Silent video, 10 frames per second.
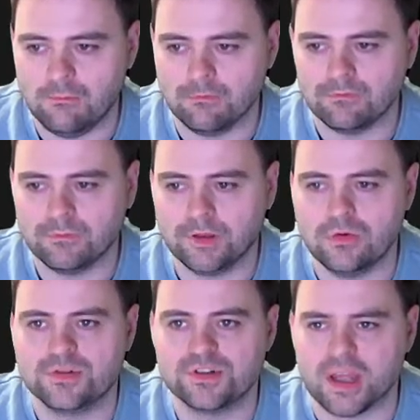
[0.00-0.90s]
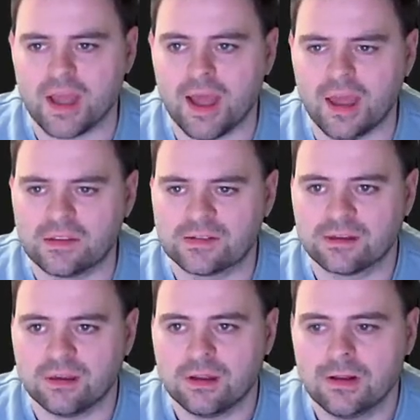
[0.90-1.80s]
Node.js.
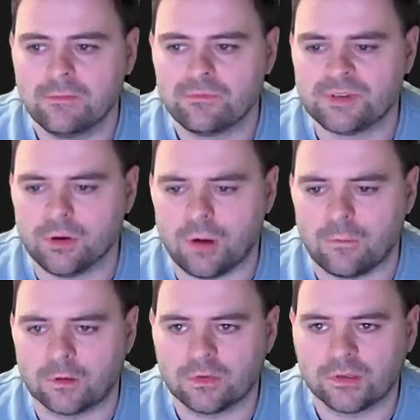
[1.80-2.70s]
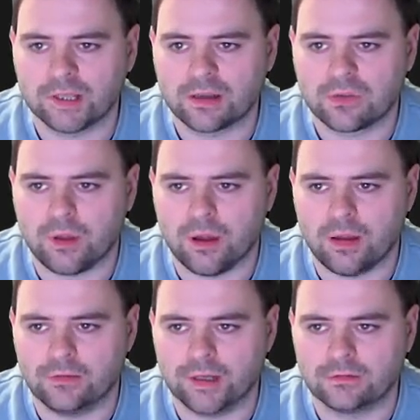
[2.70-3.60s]
So I followed the link there
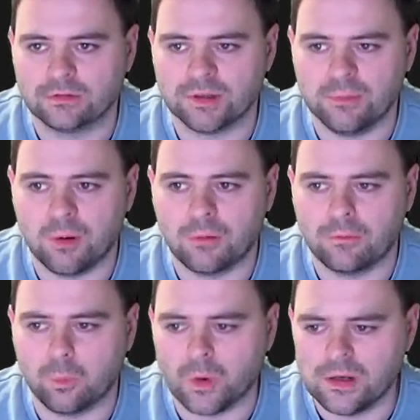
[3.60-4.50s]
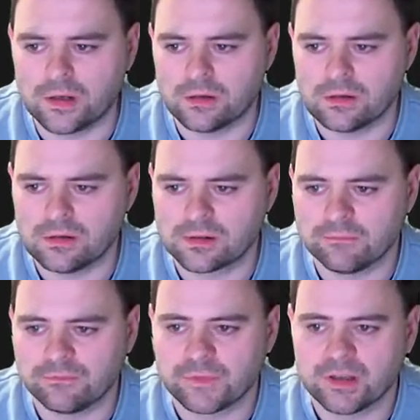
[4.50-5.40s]
and downloaded mine for Windows.
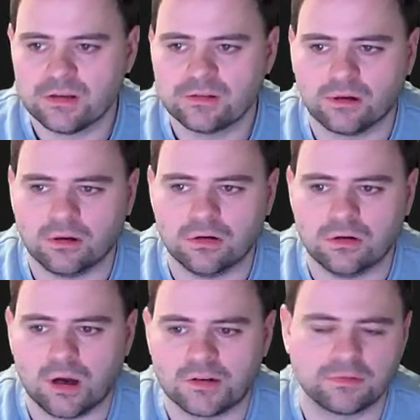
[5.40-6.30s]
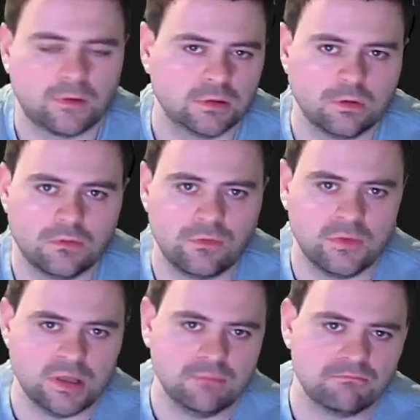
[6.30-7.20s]
So I just followed the